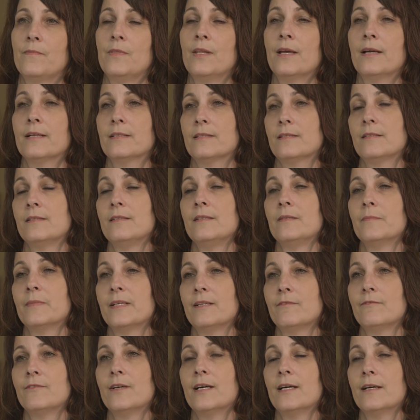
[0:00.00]
not seen
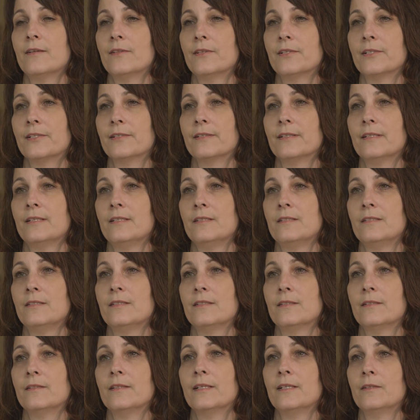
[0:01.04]
my father,
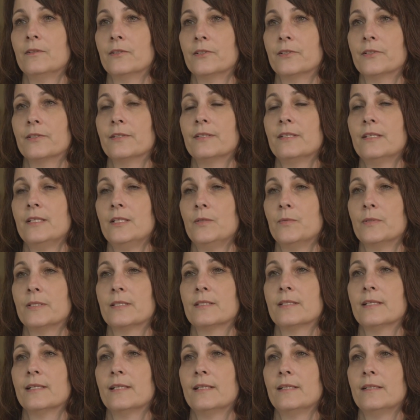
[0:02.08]
until I learned that he was
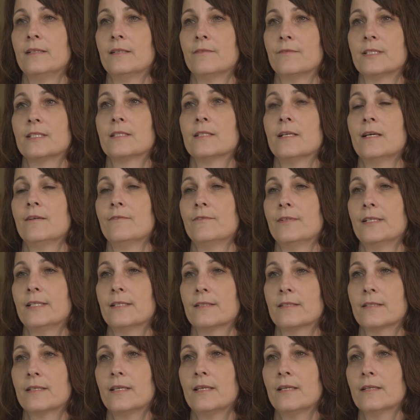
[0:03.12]
dying of esophagus